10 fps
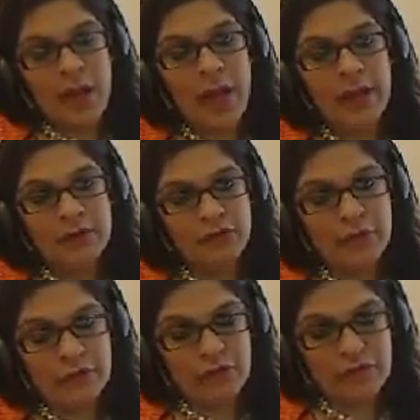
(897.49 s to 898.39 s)
higher
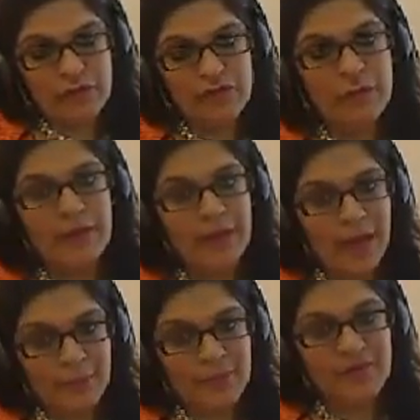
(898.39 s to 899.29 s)
education system and
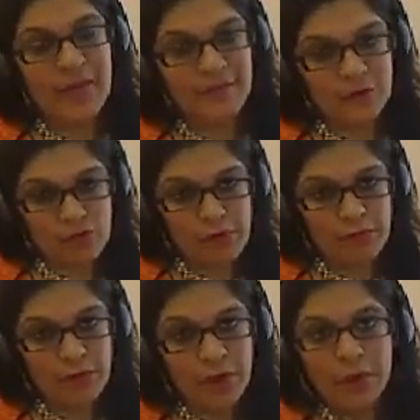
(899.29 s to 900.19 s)
campus life in
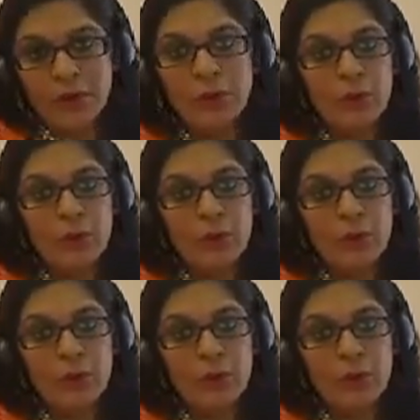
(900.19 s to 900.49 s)
general. You